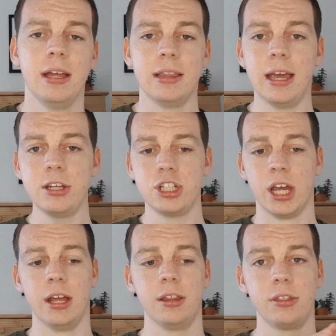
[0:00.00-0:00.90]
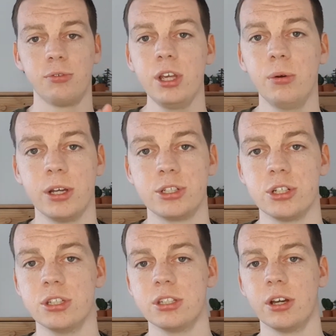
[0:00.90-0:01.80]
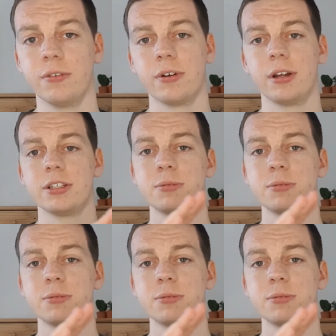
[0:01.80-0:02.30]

they share 3 questions over a